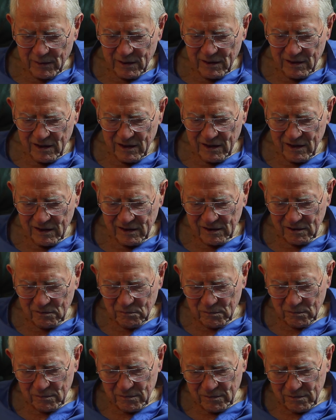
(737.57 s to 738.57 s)
And it
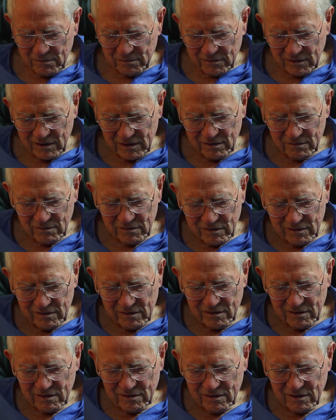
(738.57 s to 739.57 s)

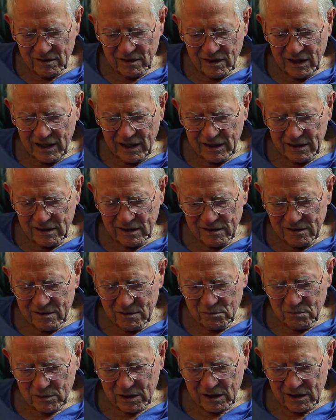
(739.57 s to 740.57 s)
added
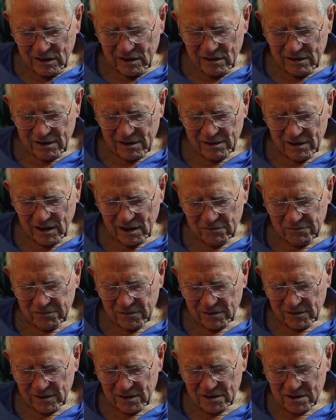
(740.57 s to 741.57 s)
to my
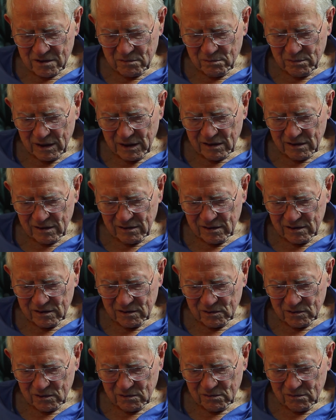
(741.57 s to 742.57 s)
thoughtfulness about the
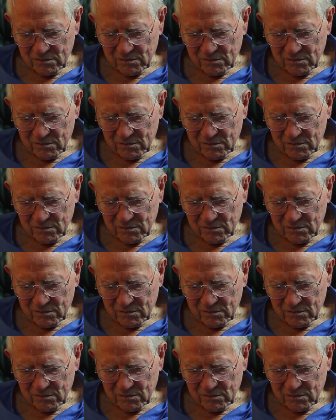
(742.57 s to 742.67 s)
whole